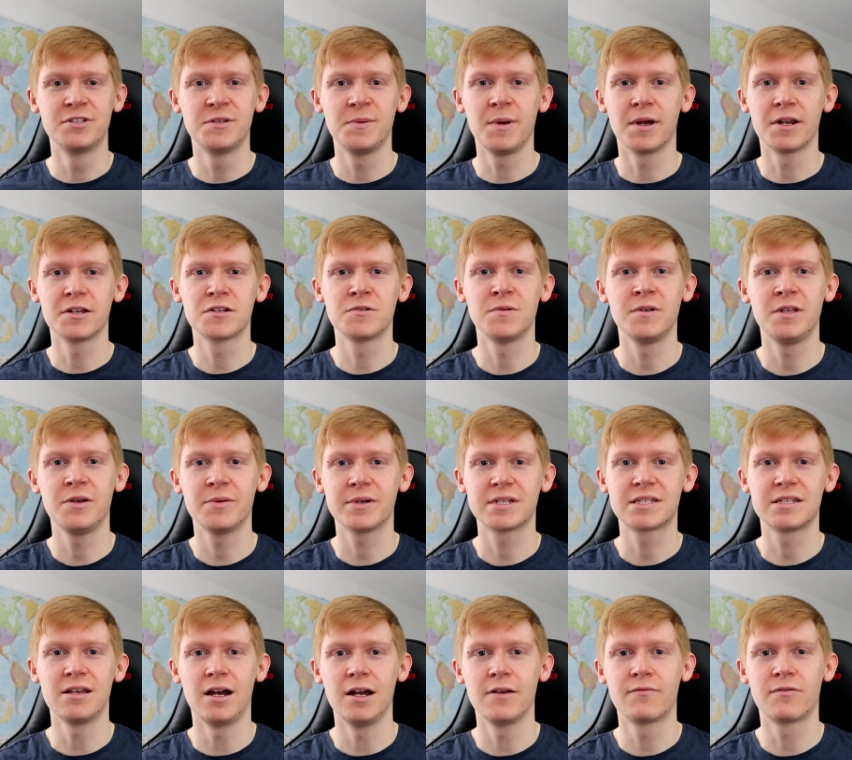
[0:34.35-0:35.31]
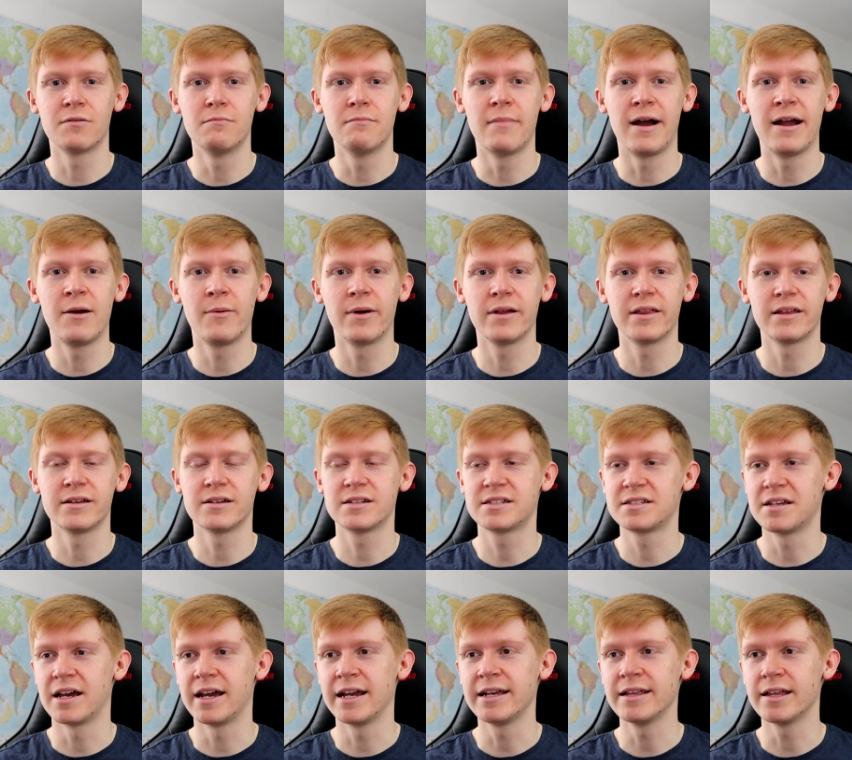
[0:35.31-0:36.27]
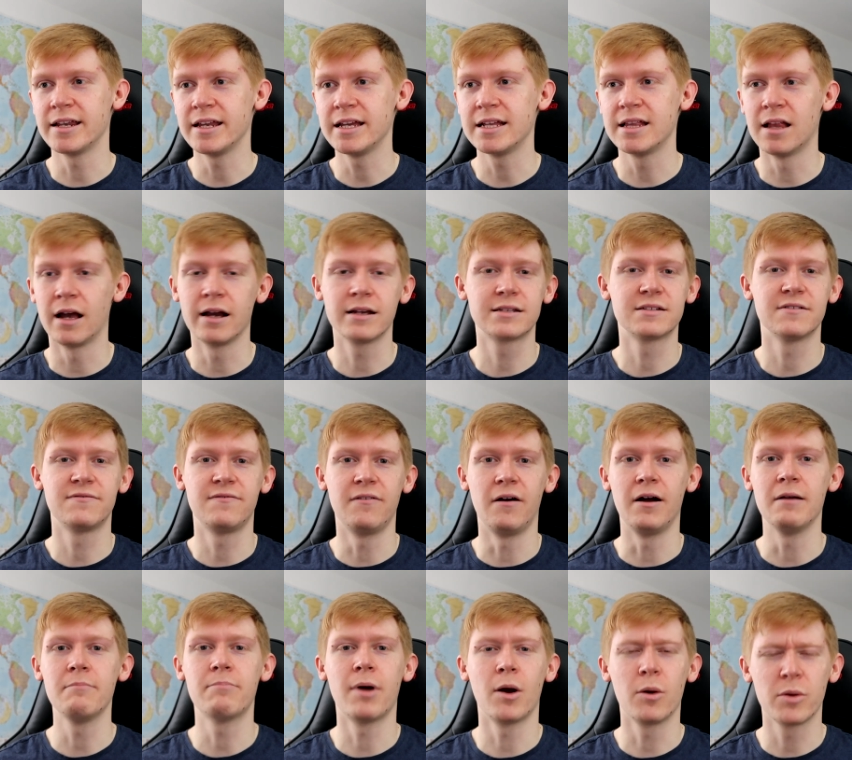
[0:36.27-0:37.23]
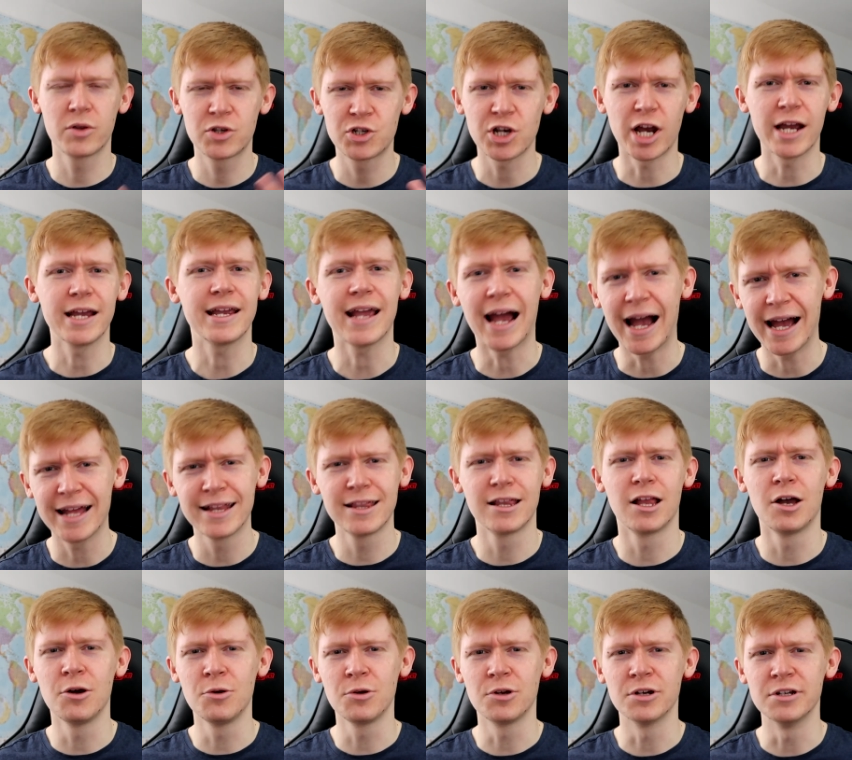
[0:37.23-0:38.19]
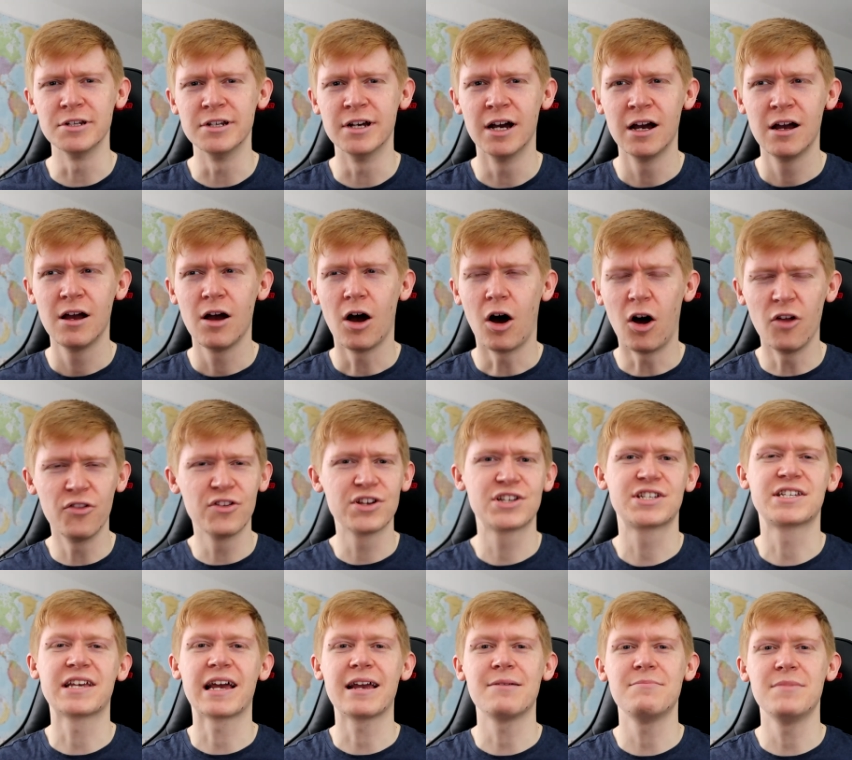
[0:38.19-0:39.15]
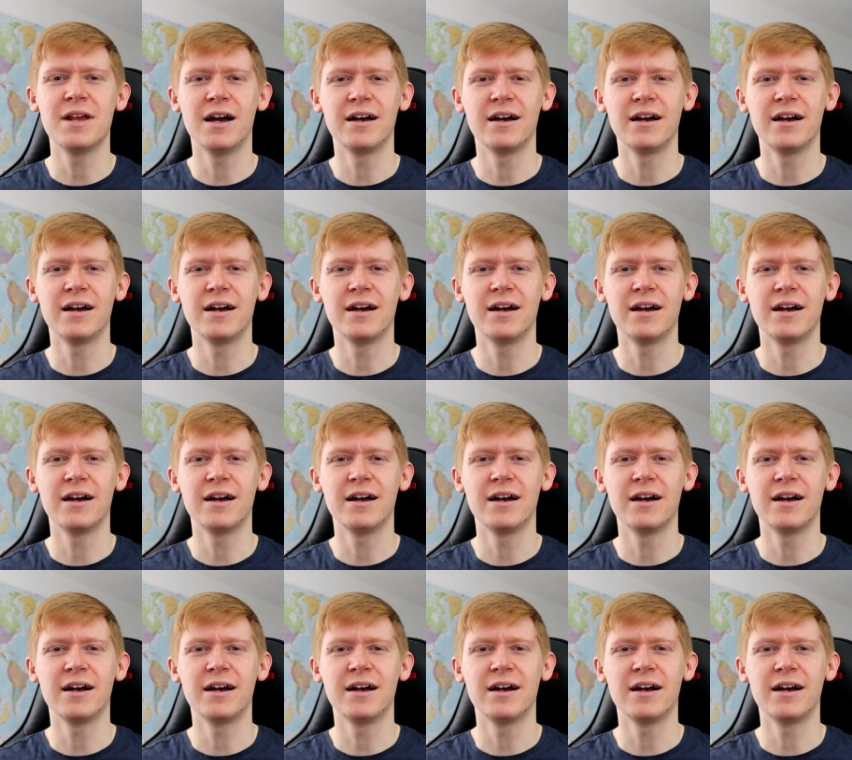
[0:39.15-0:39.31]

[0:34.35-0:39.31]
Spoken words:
to be honest with you, aside from Mayweather saying that he'd like to fight both Jake and Logan on the same